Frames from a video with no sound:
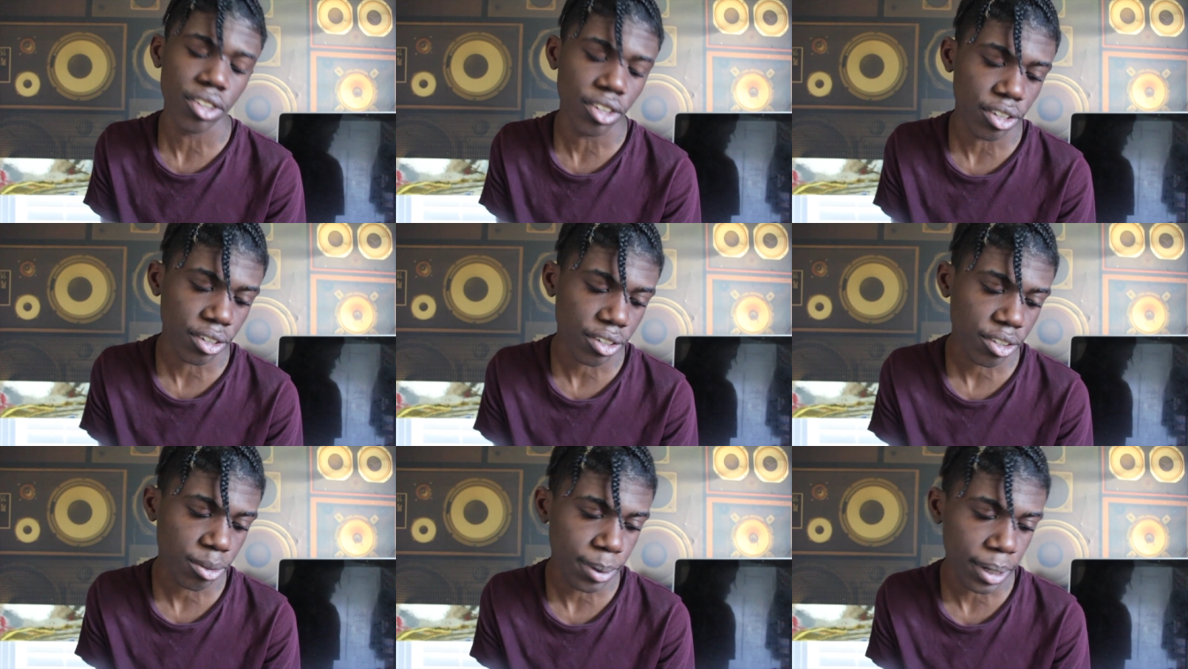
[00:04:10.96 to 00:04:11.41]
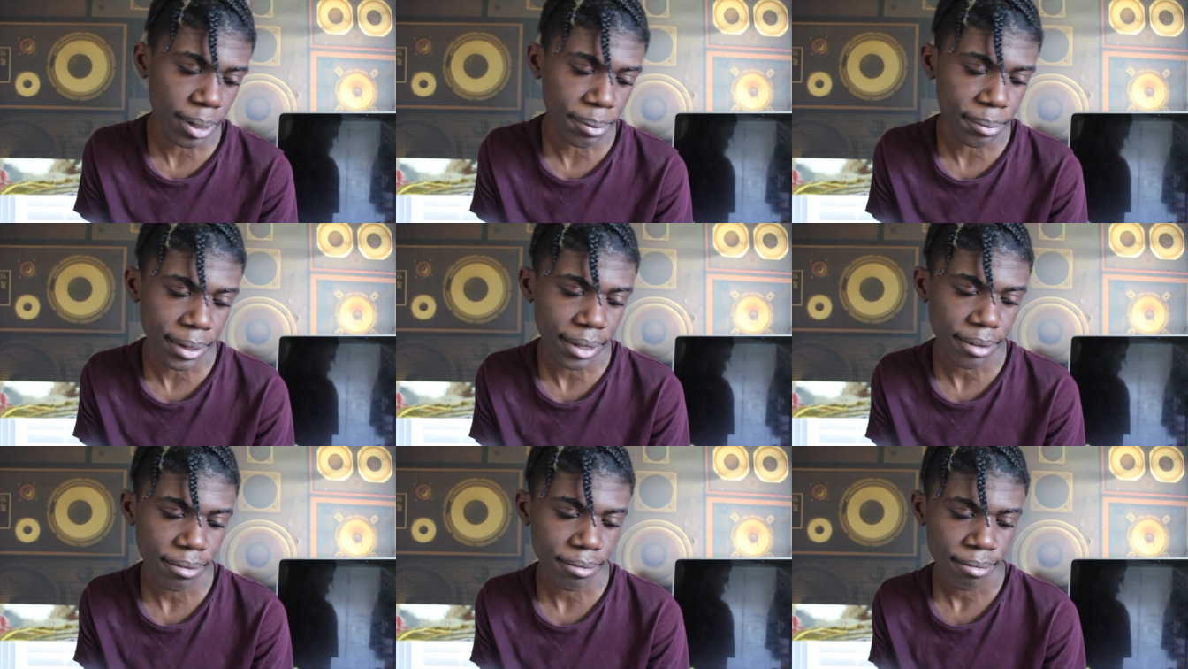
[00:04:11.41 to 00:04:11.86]
little
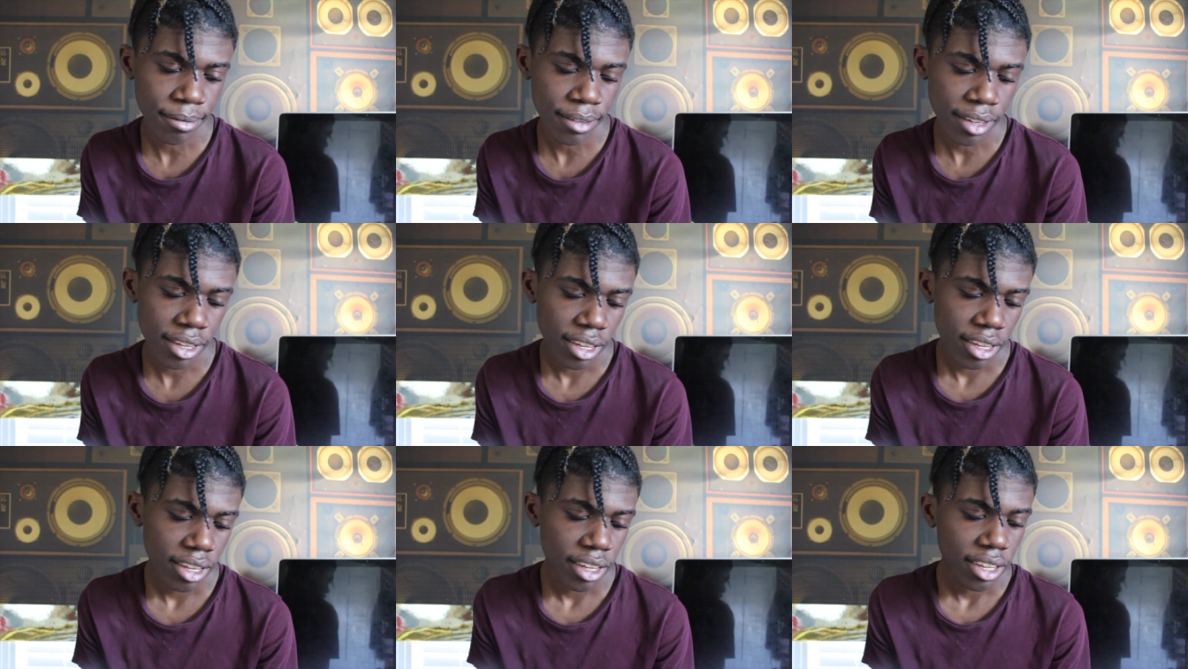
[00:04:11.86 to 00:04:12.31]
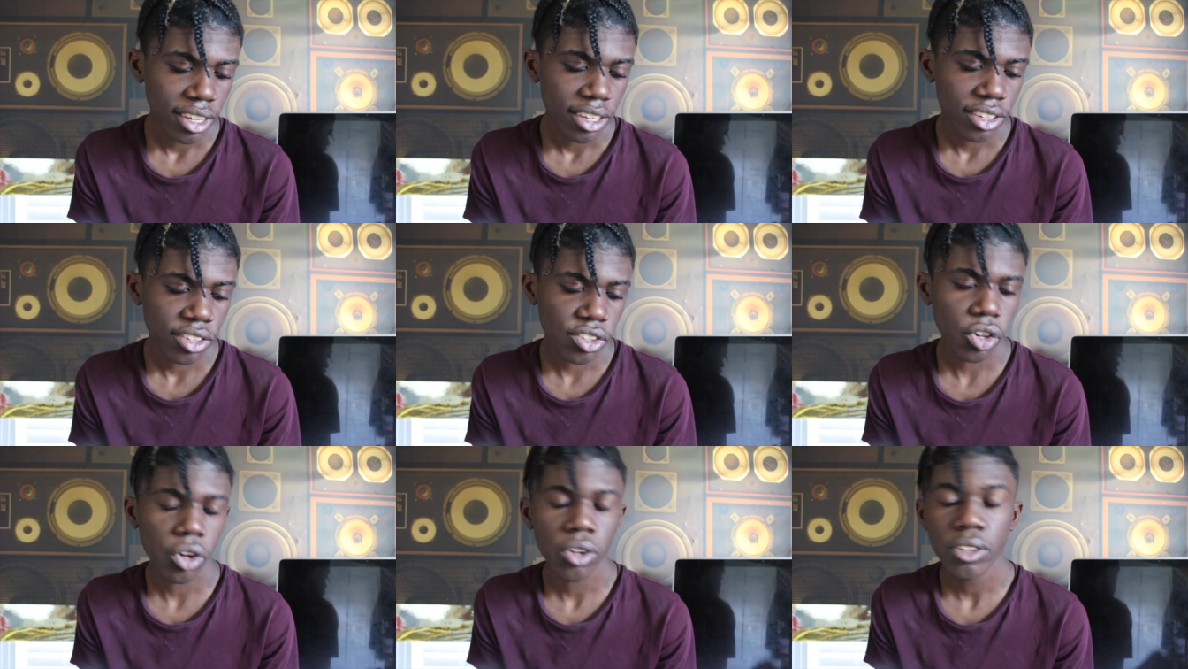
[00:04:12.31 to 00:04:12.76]
experiment.
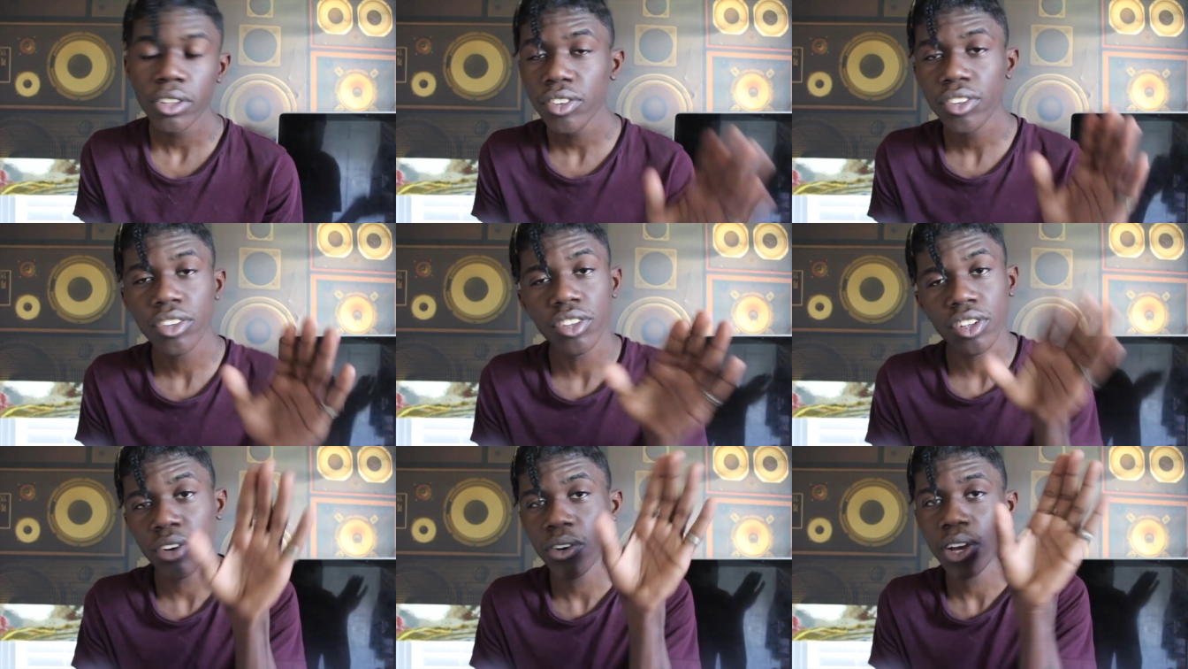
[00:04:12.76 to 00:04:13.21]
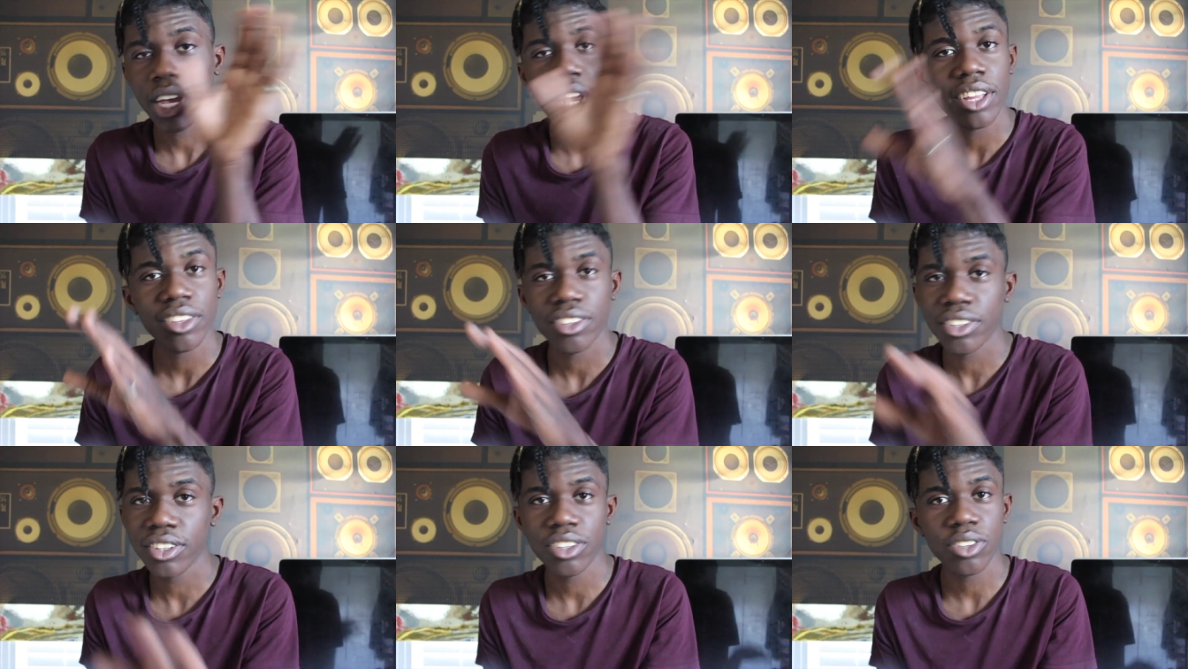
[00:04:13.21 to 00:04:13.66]
So this is no
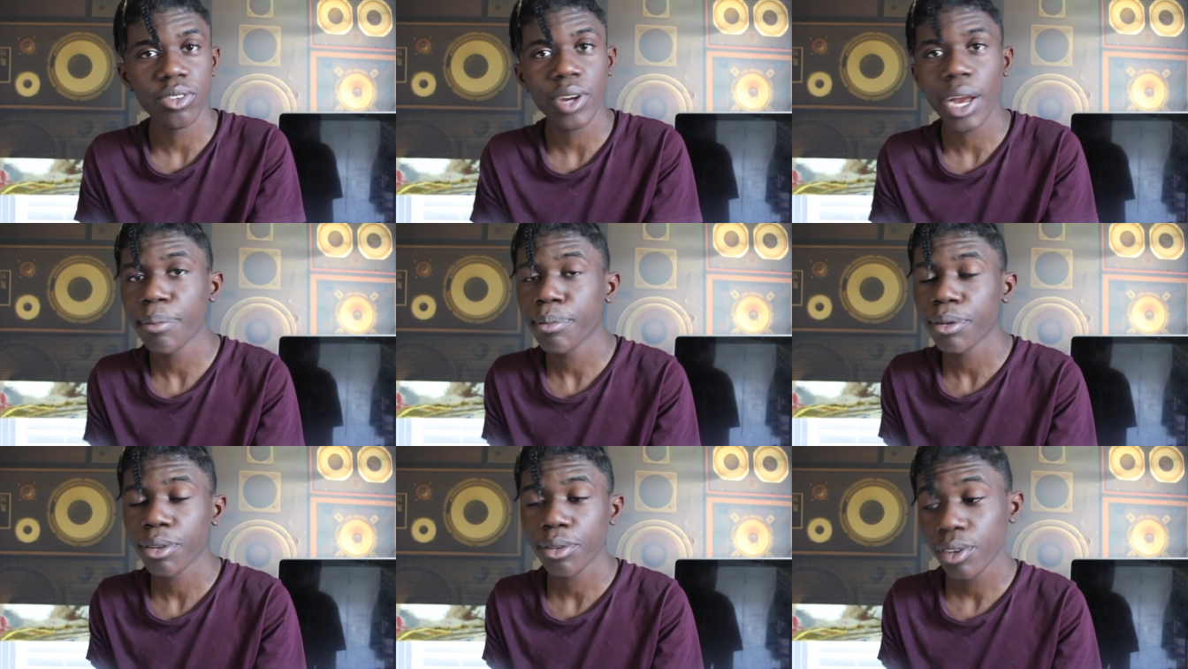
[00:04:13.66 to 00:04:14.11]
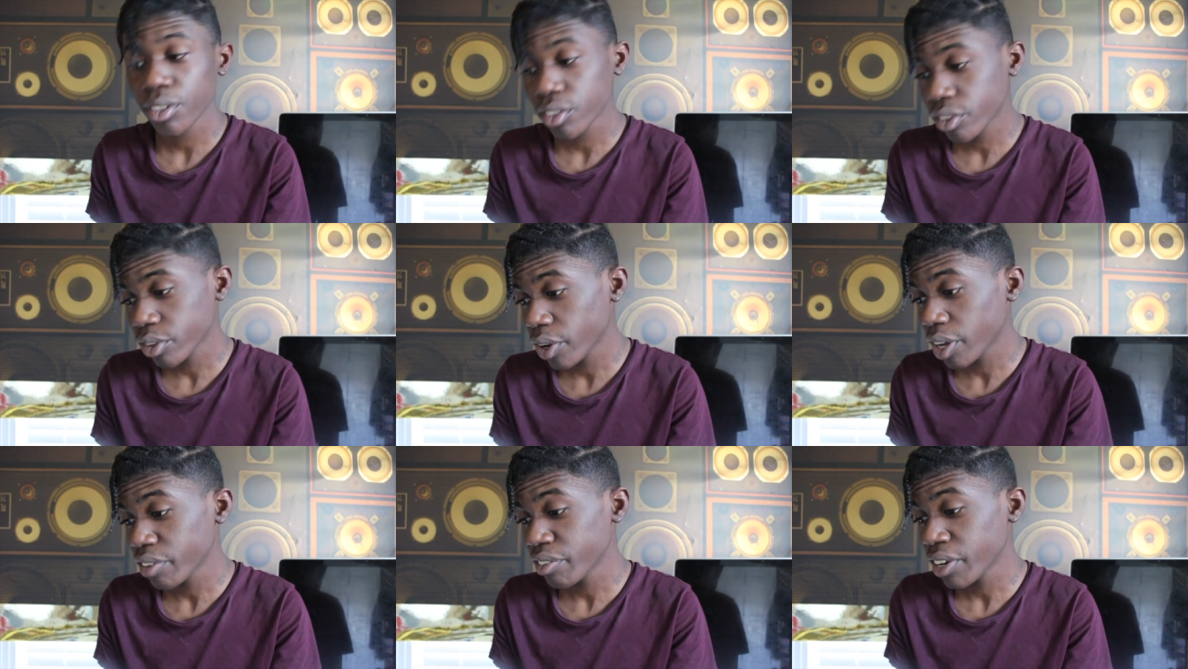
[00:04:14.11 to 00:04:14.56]
hate to these rappers
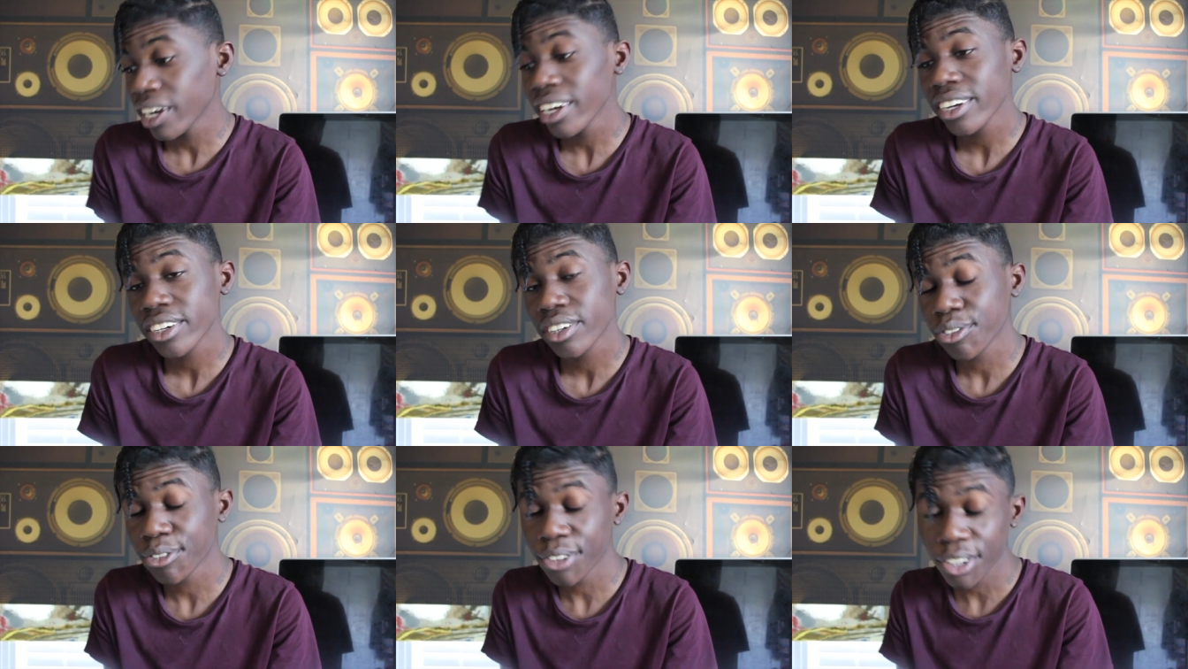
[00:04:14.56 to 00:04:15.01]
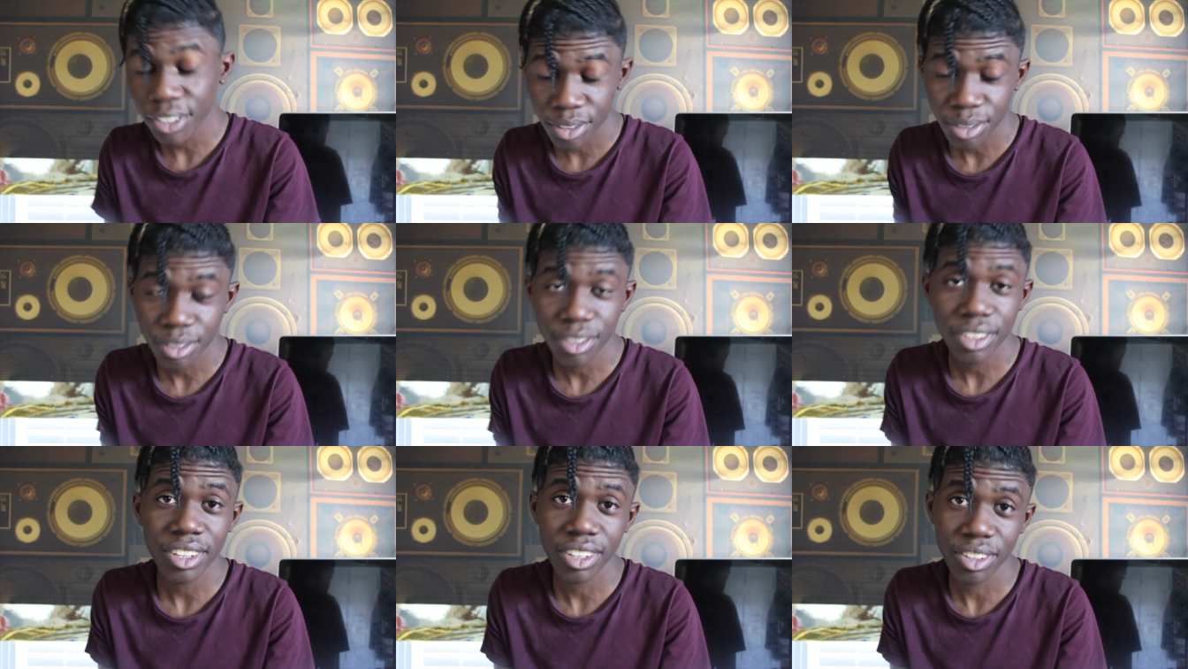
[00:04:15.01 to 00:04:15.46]
whatsoever. I actually fucks
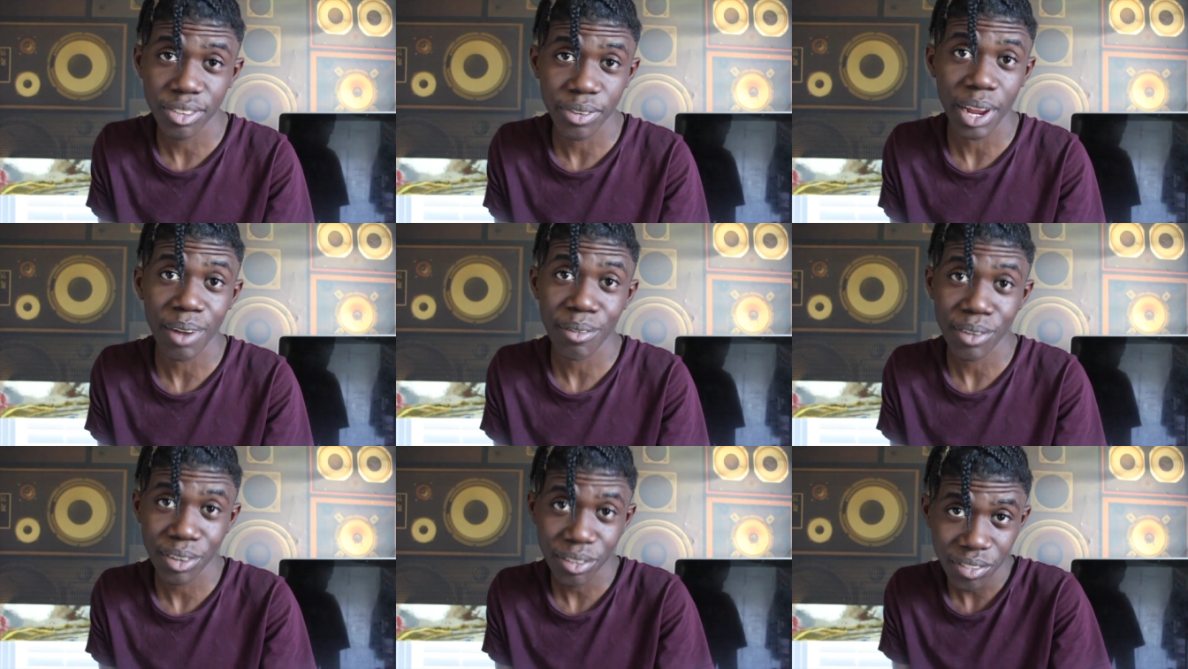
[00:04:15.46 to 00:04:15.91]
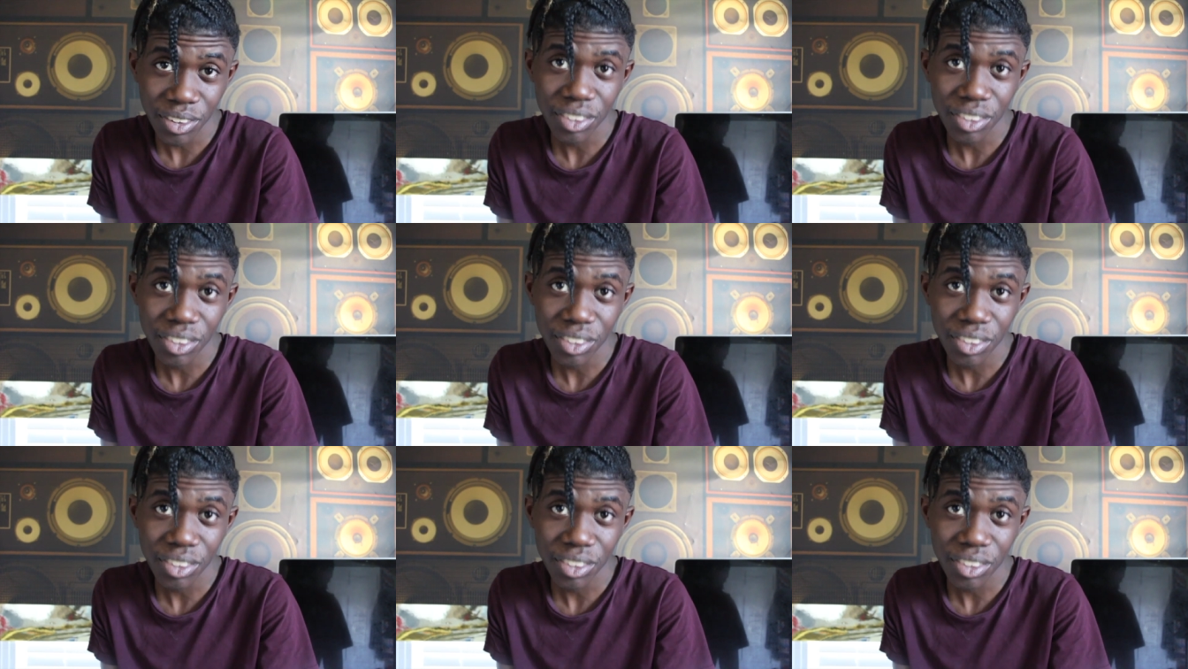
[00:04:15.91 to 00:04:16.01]
with these rappers'